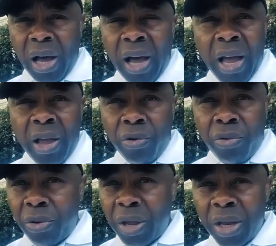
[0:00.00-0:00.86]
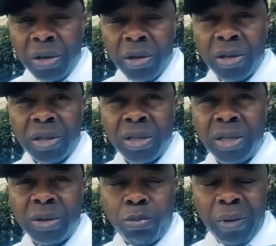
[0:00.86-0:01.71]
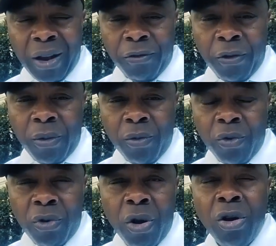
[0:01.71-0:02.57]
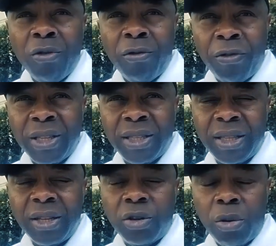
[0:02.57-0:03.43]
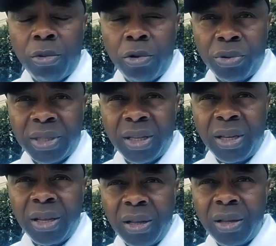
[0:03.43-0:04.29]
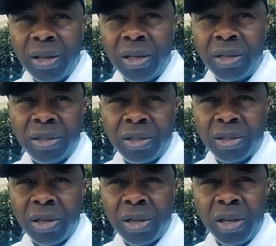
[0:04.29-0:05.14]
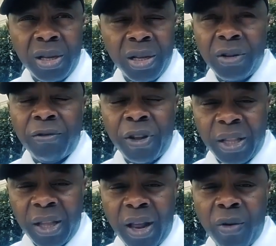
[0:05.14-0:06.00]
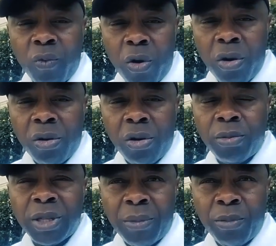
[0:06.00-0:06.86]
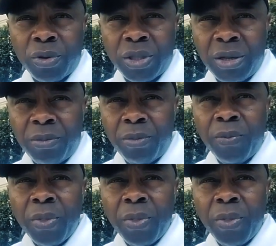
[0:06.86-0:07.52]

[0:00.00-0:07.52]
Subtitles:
I created this platform who called VCWC, is in English Veteran World Club Championship,